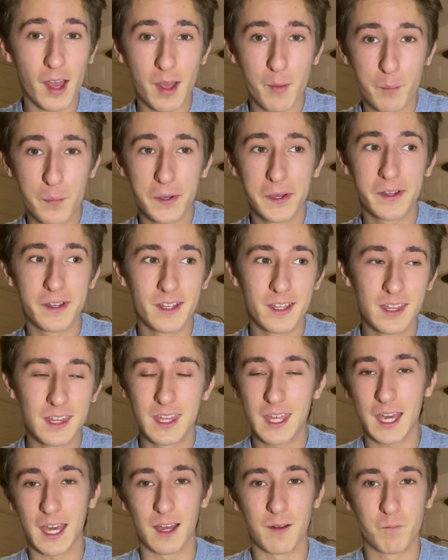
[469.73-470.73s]
But
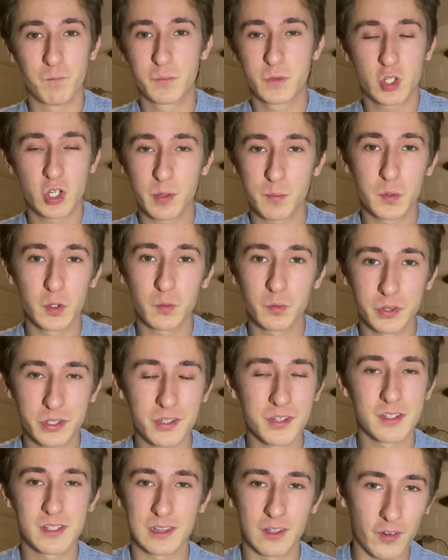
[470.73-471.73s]
yeah, Chibnall
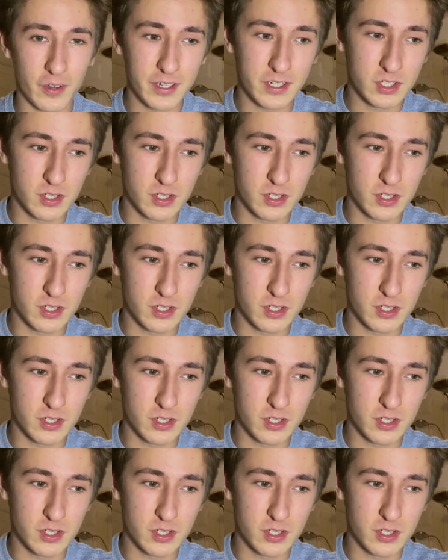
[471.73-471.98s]
does like